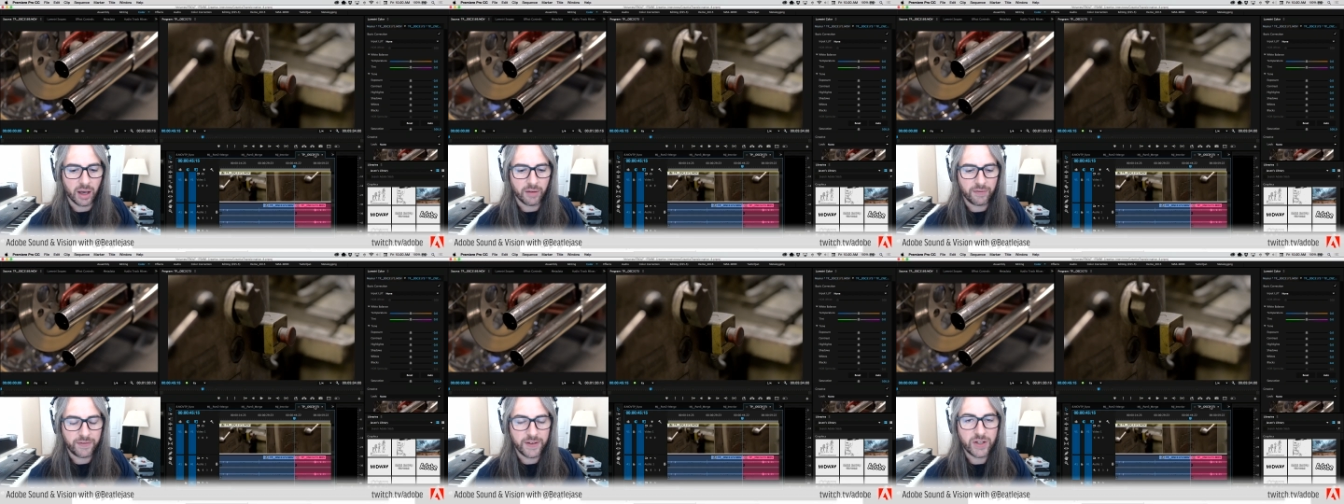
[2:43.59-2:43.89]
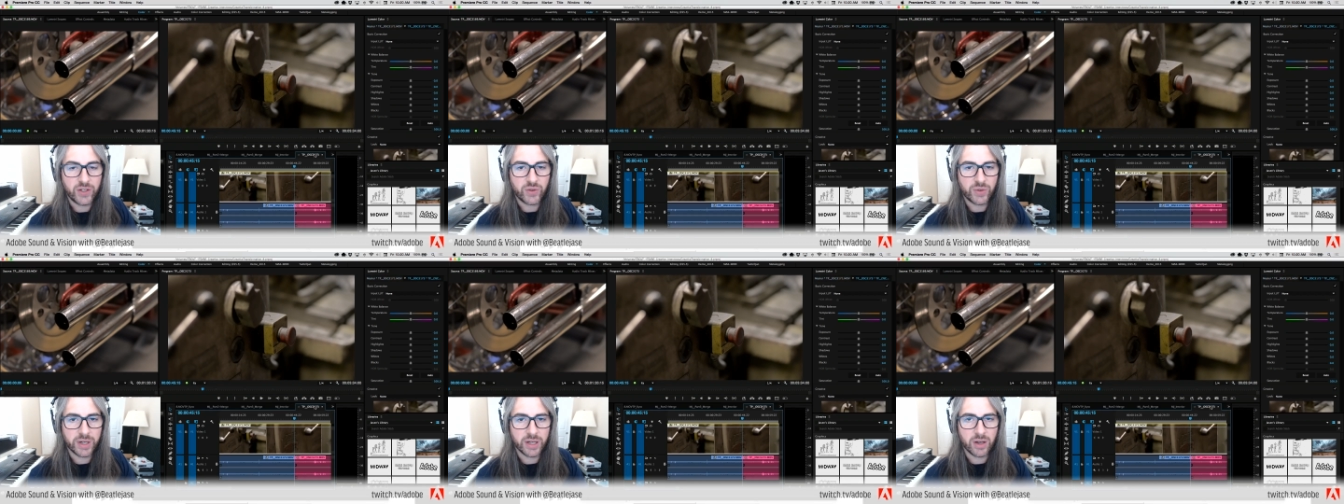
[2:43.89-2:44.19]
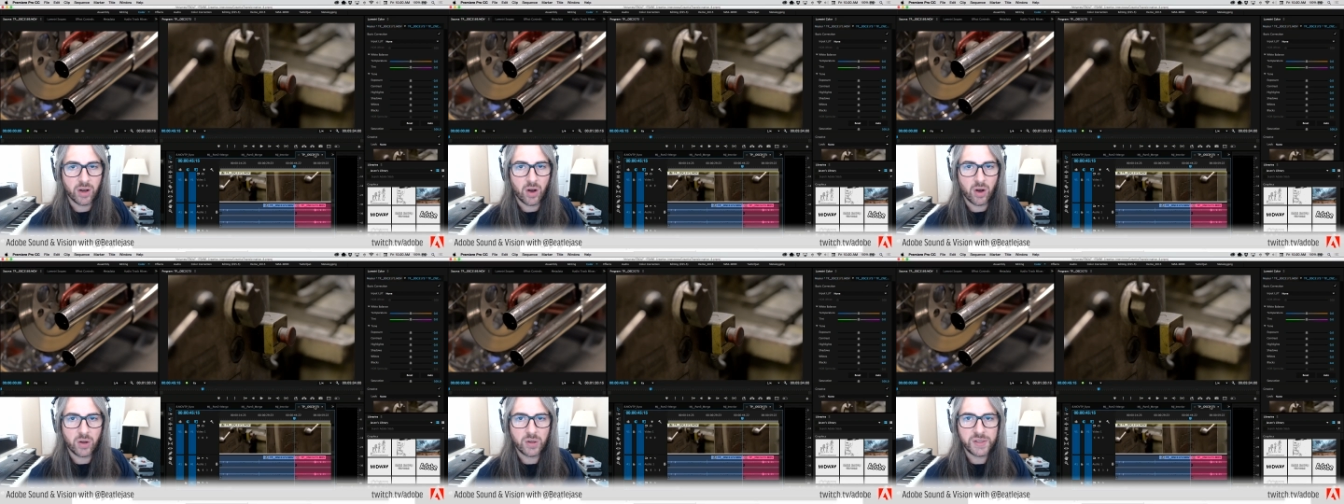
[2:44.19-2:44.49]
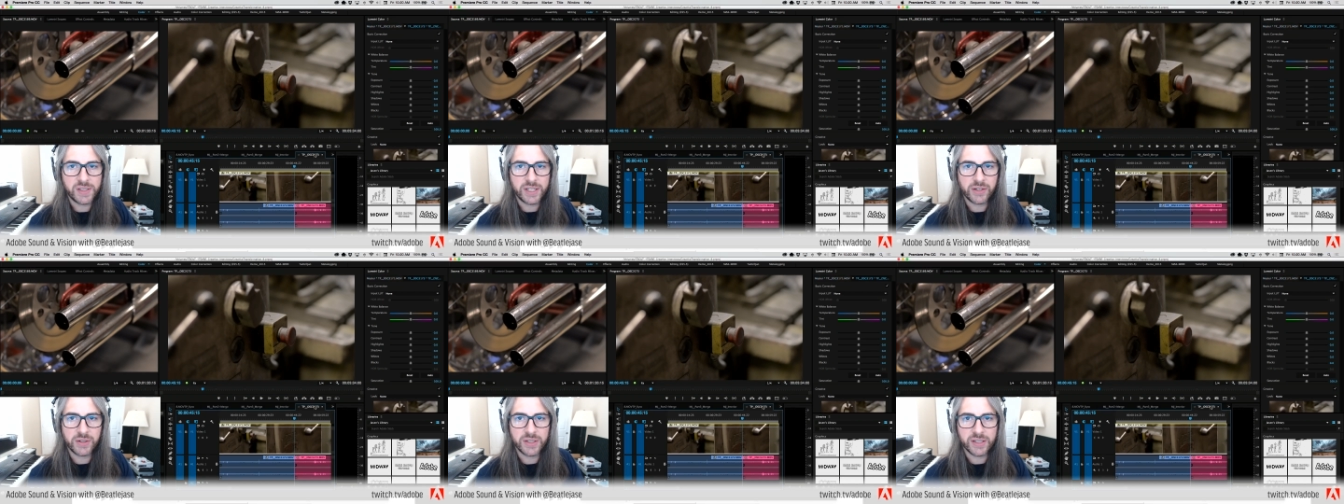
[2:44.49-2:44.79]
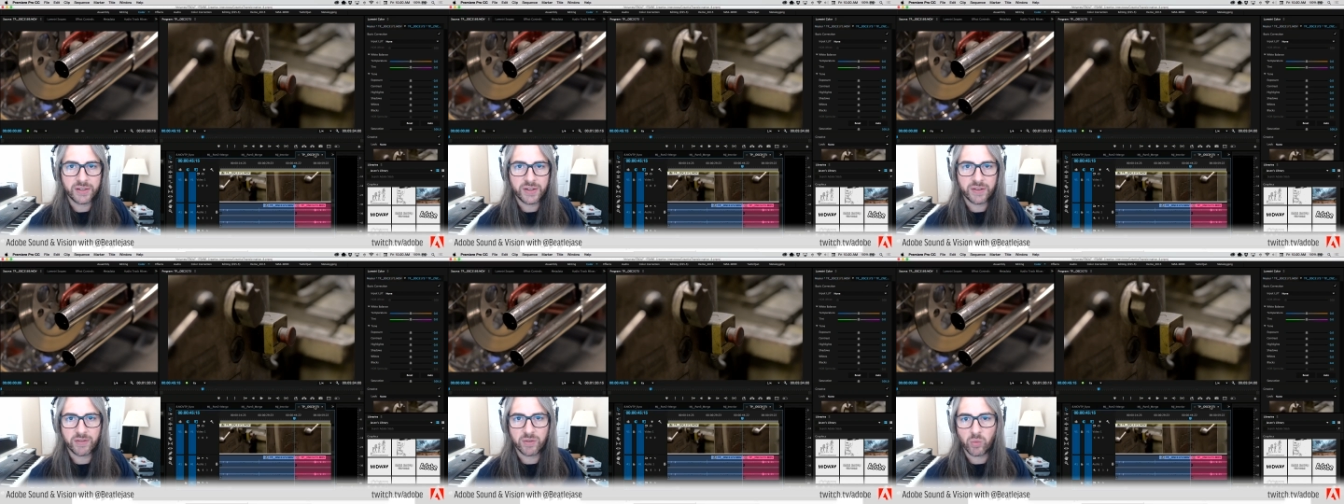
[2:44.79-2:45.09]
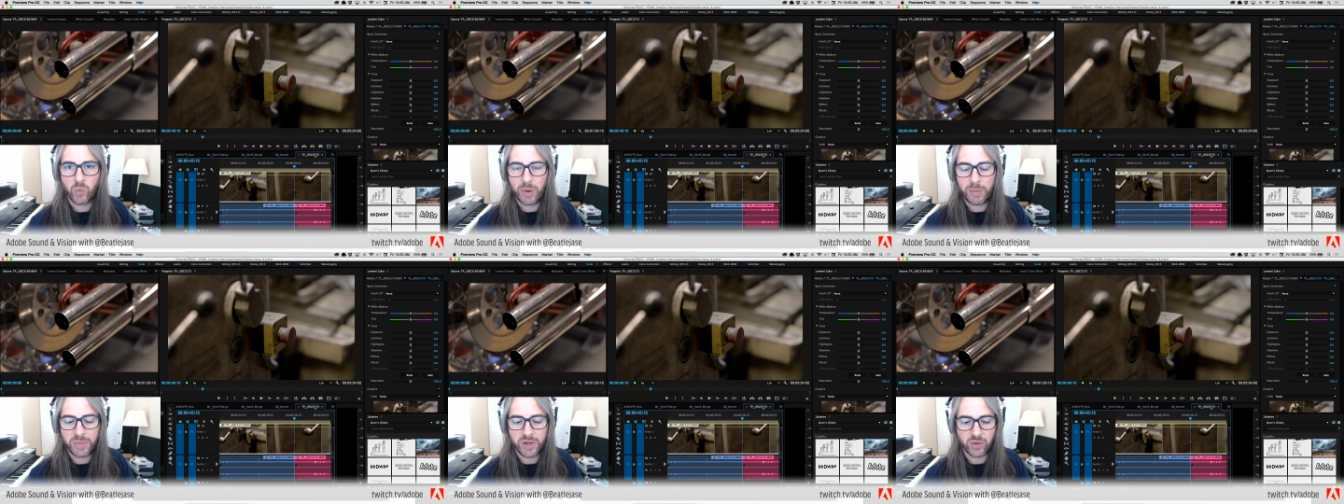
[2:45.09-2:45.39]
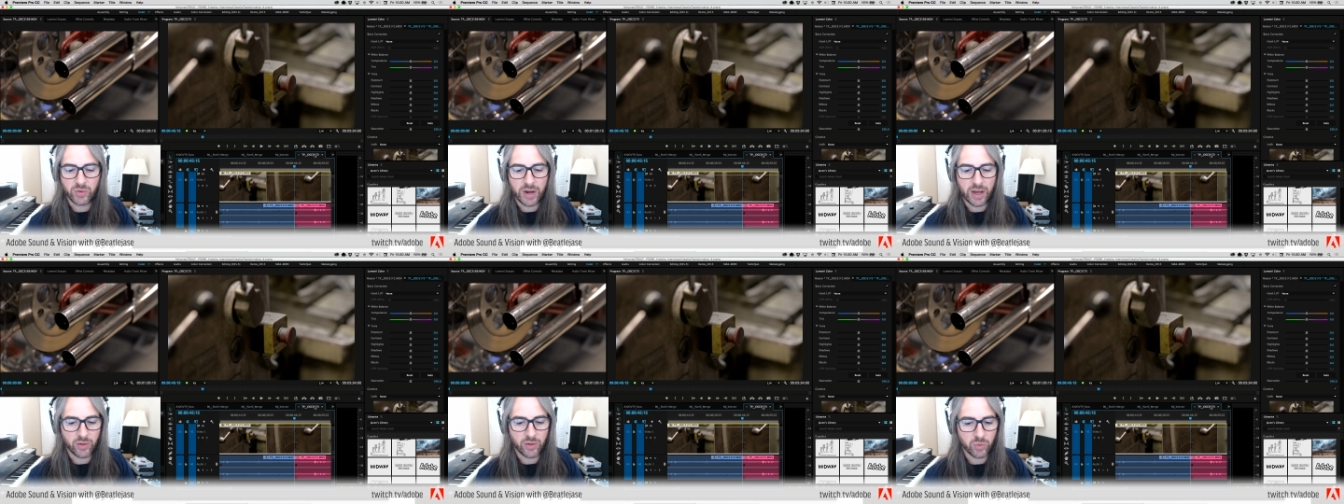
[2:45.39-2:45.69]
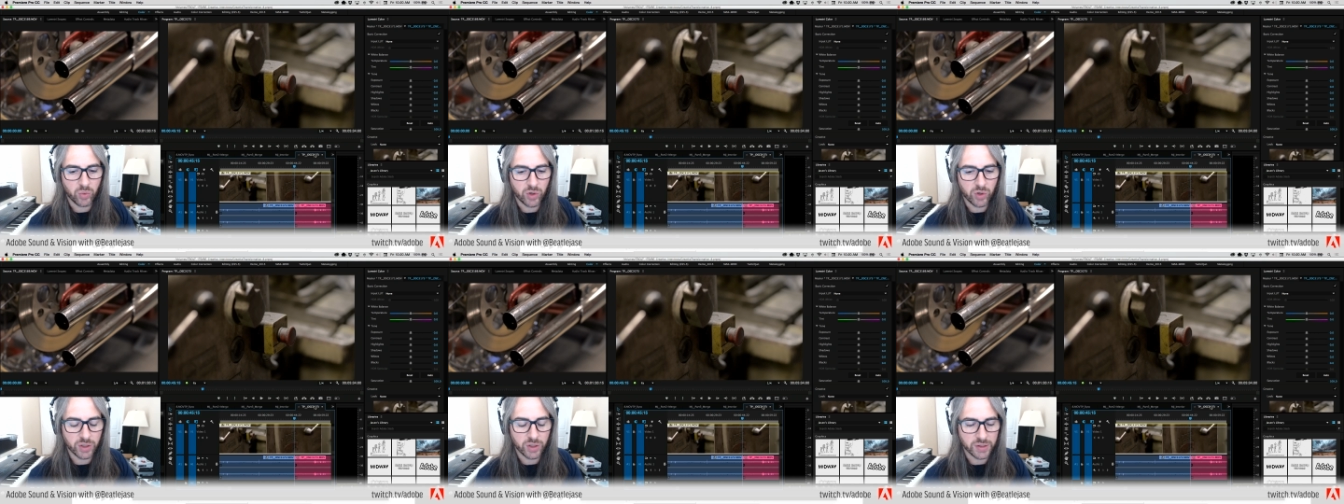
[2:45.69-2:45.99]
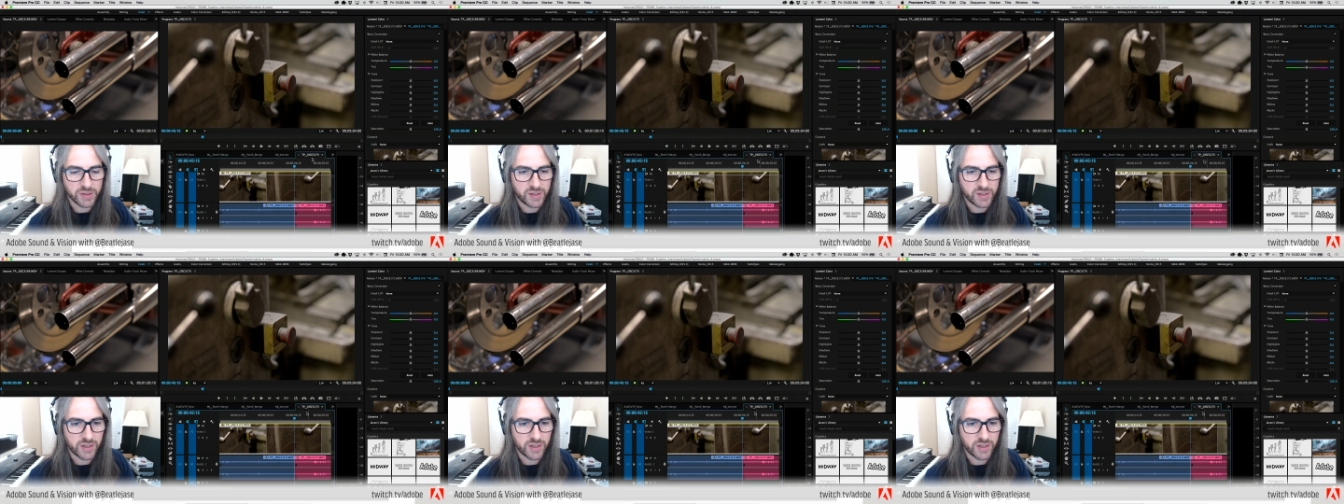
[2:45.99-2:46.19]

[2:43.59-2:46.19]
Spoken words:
featuring a whole series of different women around the world,